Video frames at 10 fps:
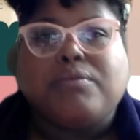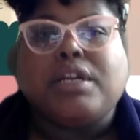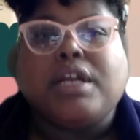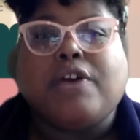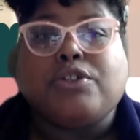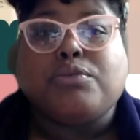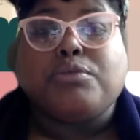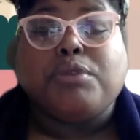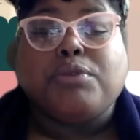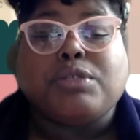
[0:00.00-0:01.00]
else would
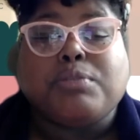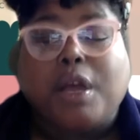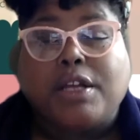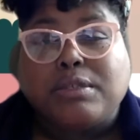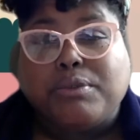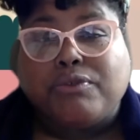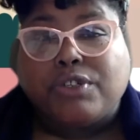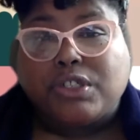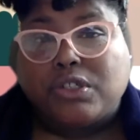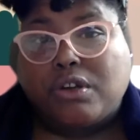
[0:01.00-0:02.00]
be responsible for
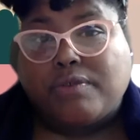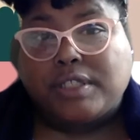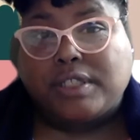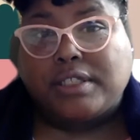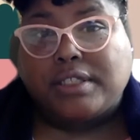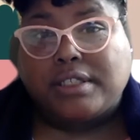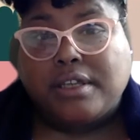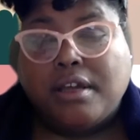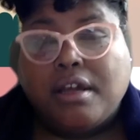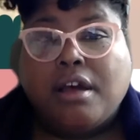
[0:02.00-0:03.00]
the services,
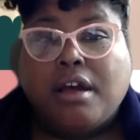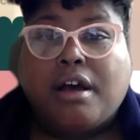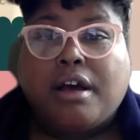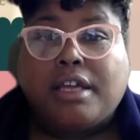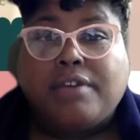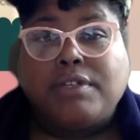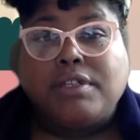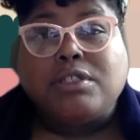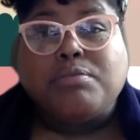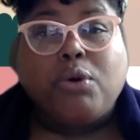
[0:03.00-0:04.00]
even
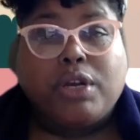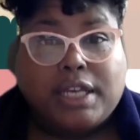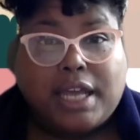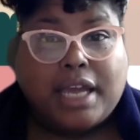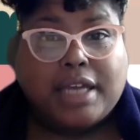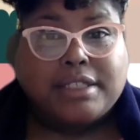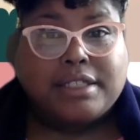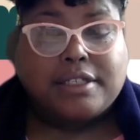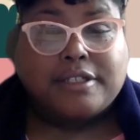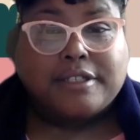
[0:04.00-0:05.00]
sporting
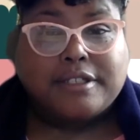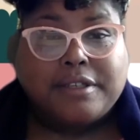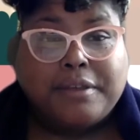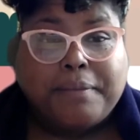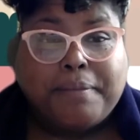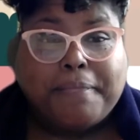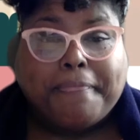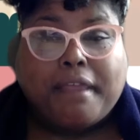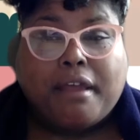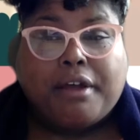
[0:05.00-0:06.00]
accidents.
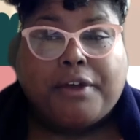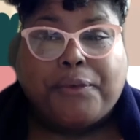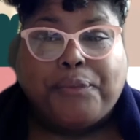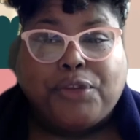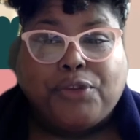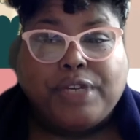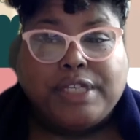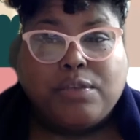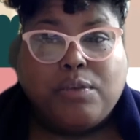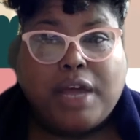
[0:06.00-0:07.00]
The
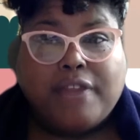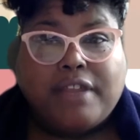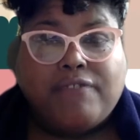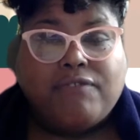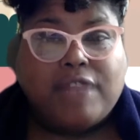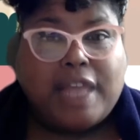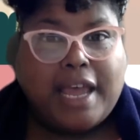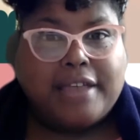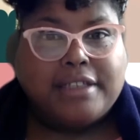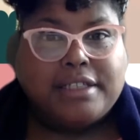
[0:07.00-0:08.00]
reason why they
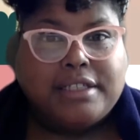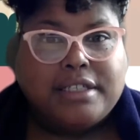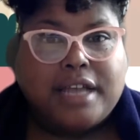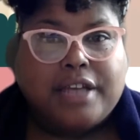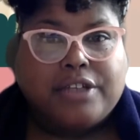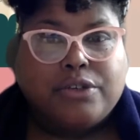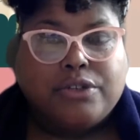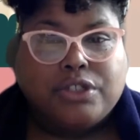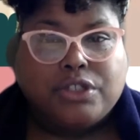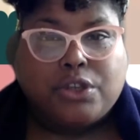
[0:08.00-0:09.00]
flag these
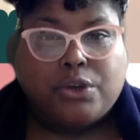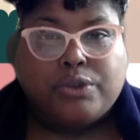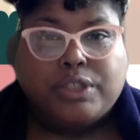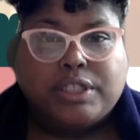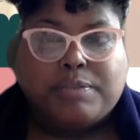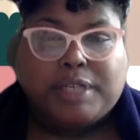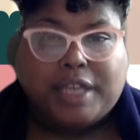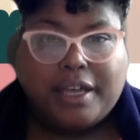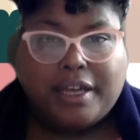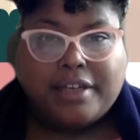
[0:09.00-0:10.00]
diagnosis codes is
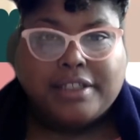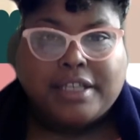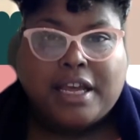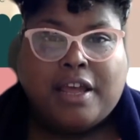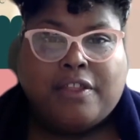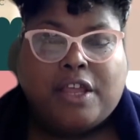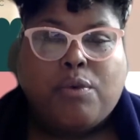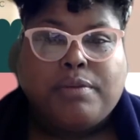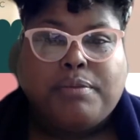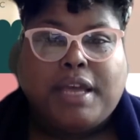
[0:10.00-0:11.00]
because they
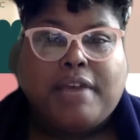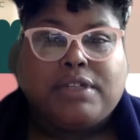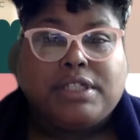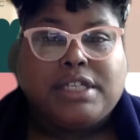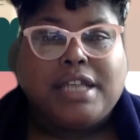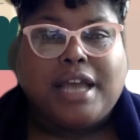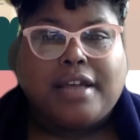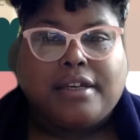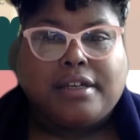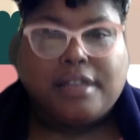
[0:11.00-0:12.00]
want to be able to deny
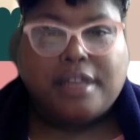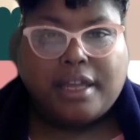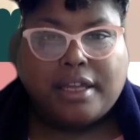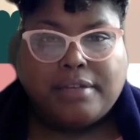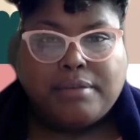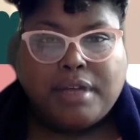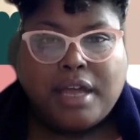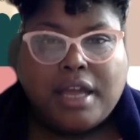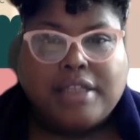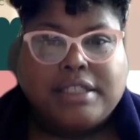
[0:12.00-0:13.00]
a claim
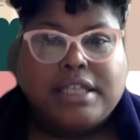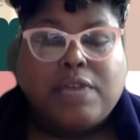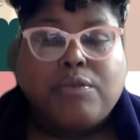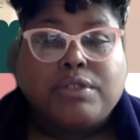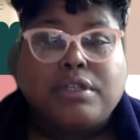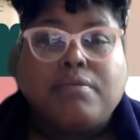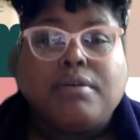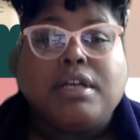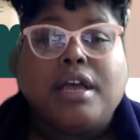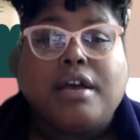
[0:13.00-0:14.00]
and say, well,
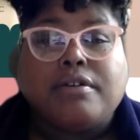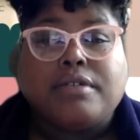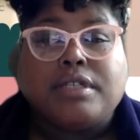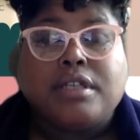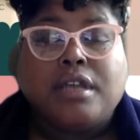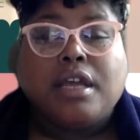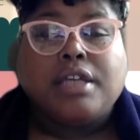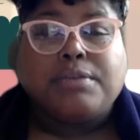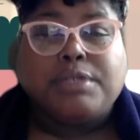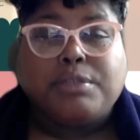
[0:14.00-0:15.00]
someone else
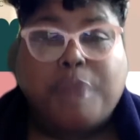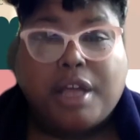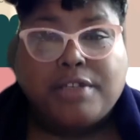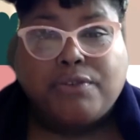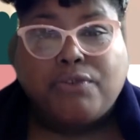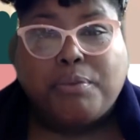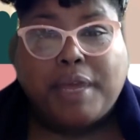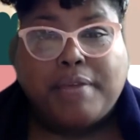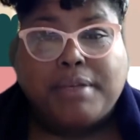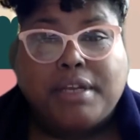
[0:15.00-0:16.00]
is responsible for
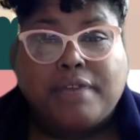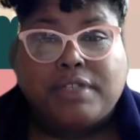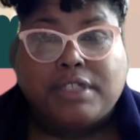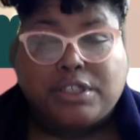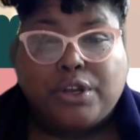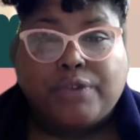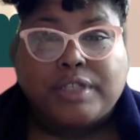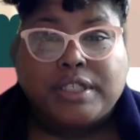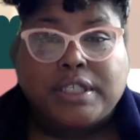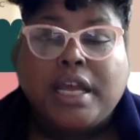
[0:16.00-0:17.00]
payment of this
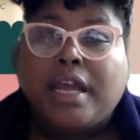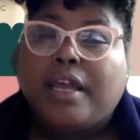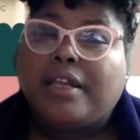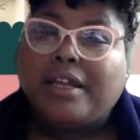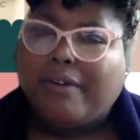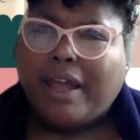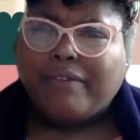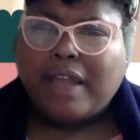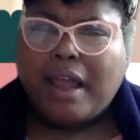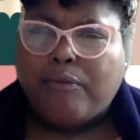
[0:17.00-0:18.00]
service. And they don't have
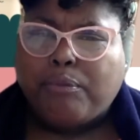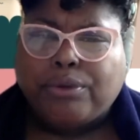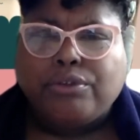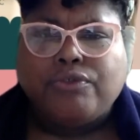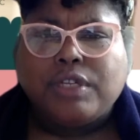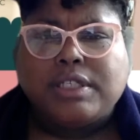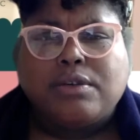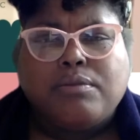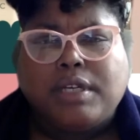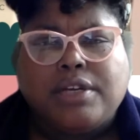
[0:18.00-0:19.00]
to have proof that
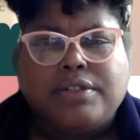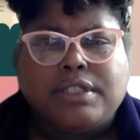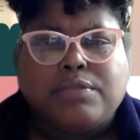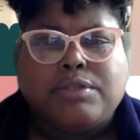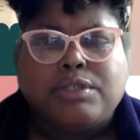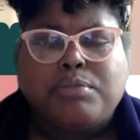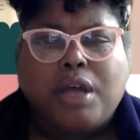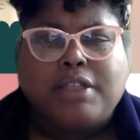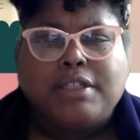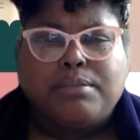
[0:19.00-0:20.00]
someone else is
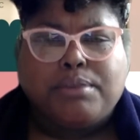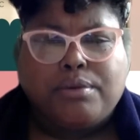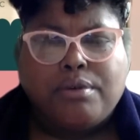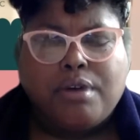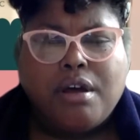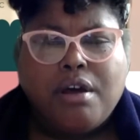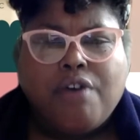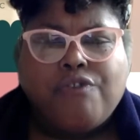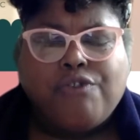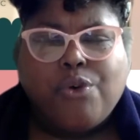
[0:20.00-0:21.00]
responsible
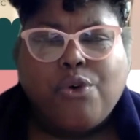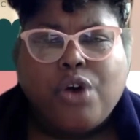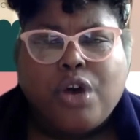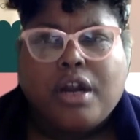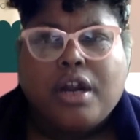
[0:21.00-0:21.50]
for